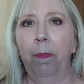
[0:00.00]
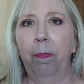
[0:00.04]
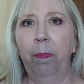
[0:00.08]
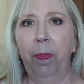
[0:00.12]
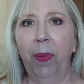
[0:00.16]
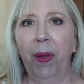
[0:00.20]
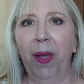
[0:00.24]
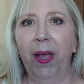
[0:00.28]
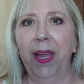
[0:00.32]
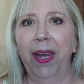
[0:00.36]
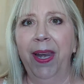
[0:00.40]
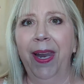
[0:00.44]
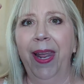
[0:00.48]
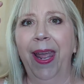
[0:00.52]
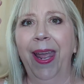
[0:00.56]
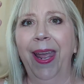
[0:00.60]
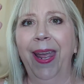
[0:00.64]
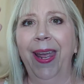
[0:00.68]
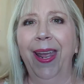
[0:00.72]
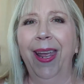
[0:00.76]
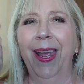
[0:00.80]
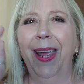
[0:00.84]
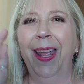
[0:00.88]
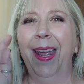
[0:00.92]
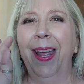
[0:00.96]
but
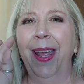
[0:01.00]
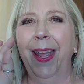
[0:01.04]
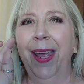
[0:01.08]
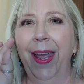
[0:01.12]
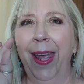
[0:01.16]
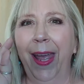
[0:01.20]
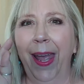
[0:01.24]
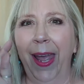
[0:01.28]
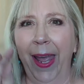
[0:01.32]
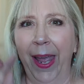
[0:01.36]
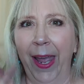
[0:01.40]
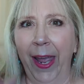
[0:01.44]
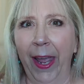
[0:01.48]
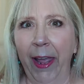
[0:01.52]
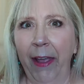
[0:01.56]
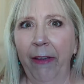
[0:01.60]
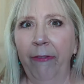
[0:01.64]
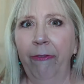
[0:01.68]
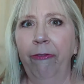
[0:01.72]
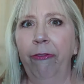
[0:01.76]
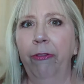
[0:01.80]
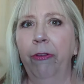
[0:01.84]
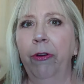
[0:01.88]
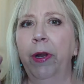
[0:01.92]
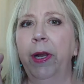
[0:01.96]

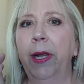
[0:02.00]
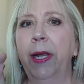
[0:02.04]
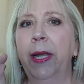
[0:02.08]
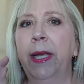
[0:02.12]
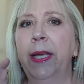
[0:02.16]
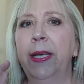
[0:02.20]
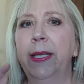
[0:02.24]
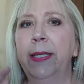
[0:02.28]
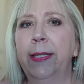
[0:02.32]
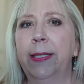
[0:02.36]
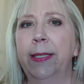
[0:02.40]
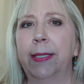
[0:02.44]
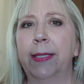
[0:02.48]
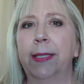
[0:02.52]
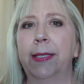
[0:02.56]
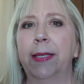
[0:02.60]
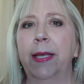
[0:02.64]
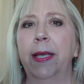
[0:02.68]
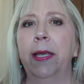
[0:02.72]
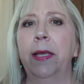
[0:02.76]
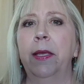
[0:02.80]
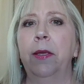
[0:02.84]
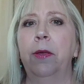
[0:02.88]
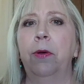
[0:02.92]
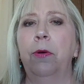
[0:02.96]
every
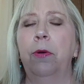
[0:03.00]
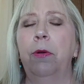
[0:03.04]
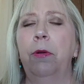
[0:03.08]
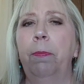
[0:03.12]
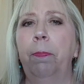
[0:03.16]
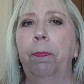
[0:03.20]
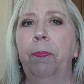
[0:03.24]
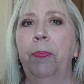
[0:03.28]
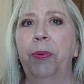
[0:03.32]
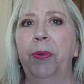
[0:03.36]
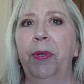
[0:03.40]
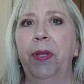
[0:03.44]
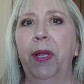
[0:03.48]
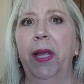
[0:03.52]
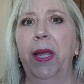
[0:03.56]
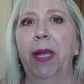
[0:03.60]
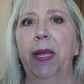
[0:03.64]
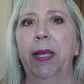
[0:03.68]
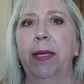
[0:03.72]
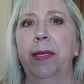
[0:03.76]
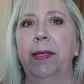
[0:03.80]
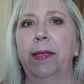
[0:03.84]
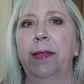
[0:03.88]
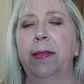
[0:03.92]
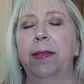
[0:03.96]
single
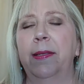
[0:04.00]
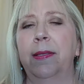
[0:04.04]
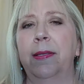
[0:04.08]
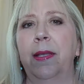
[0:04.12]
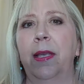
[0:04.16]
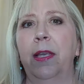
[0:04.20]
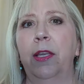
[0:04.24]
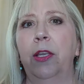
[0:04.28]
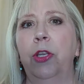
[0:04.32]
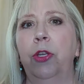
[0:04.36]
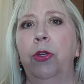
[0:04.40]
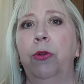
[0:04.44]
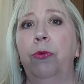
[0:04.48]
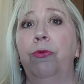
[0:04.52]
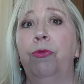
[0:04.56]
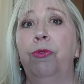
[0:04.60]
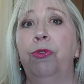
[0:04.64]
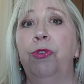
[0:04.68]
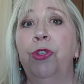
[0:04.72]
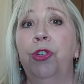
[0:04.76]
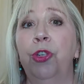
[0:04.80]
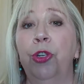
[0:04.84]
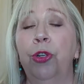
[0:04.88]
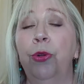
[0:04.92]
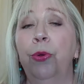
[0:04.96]
place that you
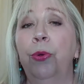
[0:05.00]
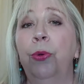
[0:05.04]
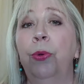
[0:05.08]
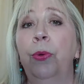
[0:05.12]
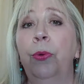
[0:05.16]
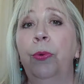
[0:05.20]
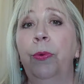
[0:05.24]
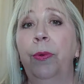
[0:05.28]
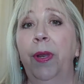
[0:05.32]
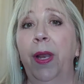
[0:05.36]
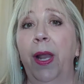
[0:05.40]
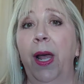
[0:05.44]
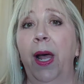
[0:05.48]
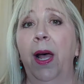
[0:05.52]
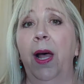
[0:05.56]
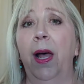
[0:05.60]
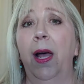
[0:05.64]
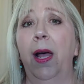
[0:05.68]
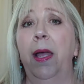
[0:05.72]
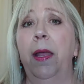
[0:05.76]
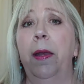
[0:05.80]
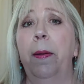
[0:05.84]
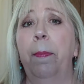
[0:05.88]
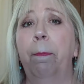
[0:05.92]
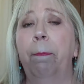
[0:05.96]
do
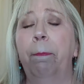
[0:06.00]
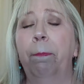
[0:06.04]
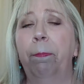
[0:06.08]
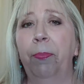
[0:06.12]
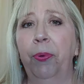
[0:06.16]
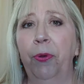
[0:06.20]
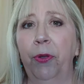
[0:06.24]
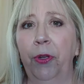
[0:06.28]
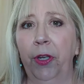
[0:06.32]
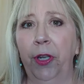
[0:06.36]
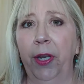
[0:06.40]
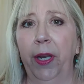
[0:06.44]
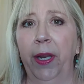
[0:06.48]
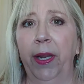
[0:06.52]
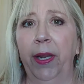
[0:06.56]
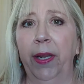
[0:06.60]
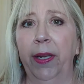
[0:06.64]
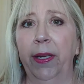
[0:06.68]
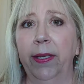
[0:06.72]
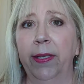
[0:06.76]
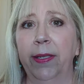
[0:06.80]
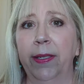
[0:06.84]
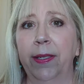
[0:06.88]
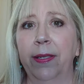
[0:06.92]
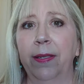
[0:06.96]
not put
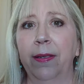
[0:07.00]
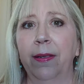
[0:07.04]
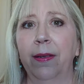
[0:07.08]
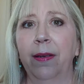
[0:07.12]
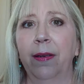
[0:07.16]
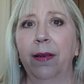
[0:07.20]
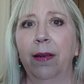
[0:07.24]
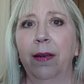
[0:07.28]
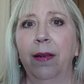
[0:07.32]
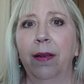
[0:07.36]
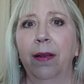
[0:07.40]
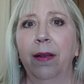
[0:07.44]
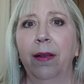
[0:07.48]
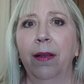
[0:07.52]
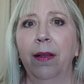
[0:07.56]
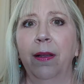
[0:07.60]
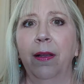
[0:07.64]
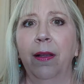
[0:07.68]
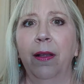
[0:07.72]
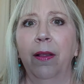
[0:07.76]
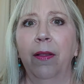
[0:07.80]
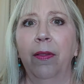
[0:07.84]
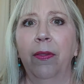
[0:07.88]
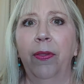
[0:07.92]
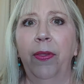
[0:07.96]
it,
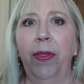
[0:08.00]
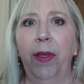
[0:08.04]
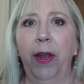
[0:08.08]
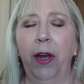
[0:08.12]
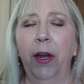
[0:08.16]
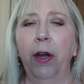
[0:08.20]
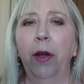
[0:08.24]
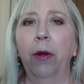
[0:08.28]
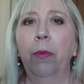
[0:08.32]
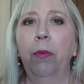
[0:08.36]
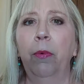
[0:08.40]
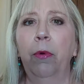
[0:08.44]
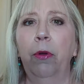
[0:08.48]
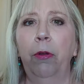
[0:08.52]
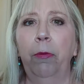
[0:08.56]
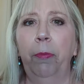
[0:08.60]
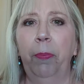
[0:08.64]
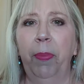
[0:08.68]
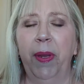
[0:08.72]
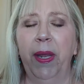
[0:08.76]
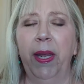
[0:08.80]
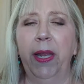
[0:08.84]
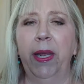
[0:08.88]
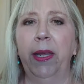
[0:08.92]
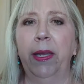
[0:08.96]
there will
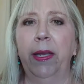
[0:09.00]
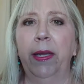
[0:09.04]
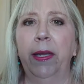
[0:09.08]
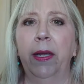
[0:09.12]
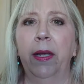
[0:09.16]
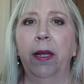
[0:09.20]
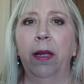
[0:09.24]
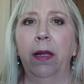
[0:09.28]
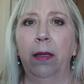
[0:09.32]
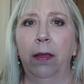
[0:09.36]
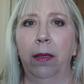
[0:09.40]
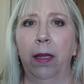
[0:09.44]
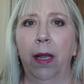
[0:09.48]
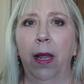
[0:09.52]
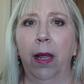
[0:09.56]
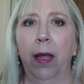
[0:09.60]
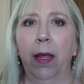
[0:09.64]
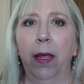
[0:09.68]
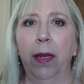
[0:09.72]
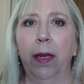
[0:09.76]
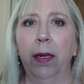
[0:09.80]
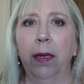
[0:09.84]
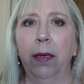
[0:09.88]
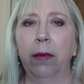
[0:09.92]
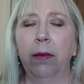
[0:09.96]
be a
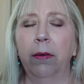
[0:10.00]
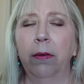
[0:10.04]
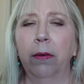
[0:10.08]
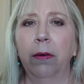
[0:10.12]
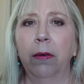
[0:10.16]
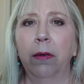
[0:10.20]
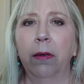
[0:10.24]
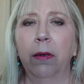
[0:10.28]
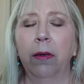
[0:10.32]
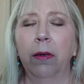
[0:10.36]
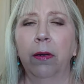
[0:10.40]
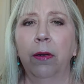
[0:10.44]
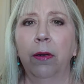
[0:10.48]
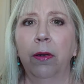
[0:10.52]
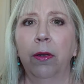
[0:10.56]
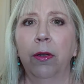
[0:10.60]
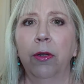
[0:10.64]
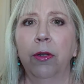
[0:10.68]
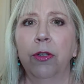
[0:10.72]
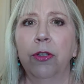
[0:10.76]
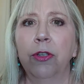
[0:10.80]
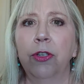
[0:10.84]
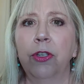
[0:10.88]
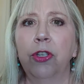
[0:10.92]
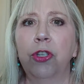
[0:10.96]
line.
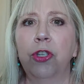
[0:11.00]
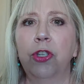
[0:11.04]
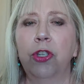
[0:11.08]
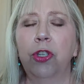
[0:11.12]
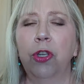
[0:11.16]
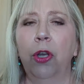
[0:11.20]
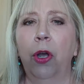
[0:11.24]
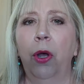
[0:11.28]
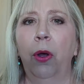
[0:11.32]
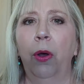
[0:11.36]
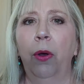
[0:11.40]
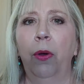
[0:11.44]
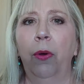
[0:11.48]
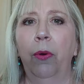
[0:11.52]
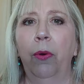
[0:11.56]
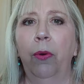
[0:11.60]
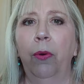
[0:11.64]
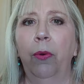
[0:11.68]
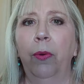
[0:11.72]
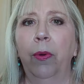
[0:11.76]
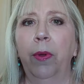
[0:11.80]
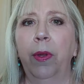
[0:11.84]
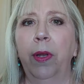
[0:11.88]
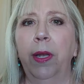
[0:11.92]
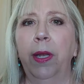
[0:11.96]

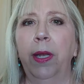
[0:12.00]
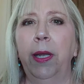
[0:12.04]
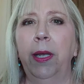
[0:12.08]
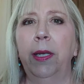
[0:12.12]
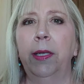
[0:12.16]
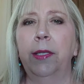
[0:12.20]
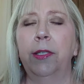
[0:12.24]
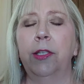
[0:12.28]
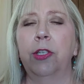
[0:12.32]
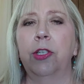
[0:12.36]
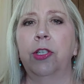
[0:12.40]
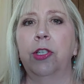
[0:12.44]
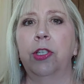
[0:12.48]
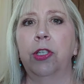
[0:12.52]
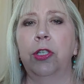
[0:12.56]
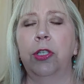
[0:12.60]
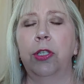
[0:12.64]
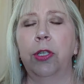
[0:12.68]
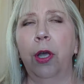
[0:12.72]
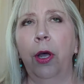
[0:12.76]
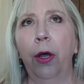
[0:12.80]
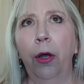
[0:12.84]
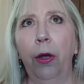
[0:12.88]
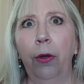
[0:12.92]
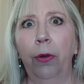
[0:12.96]
So it's
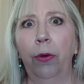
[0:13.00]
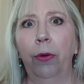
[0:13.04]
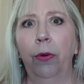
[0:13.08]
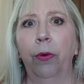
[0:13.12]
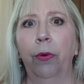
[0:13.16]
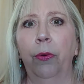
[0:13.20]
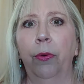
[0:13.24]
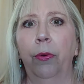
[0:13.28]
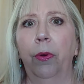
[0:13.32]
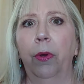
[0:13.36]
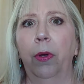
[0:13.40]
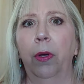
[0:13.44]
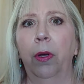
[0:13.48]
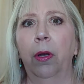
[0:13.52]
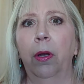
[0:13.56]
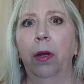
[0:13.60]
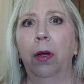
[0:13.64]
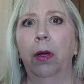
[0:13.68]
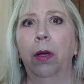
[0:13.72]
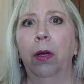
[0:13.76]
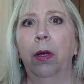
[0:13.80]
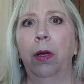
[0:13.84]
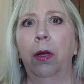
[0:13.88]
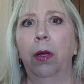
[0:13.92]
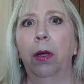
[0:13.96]
so
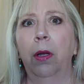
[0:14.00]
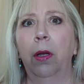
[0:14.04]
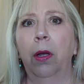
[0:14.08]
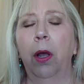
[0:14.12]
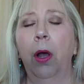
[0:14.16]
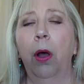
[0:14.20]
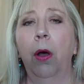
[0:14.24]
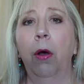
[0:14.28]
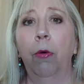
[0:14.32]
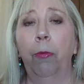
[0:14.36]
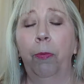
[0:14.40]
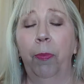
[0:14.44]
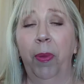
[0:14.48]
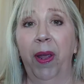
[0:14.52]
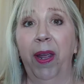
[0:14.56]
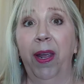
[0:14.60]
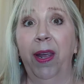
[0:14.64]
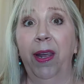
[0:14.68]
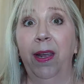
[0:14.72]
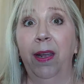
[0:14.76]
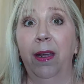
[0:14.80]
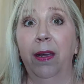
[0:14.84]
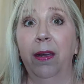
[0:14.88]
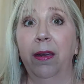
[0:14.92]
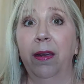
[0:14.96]

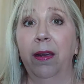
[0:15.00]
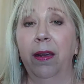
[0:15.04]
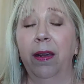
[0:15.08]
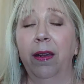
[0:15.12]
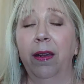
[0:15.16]
opaque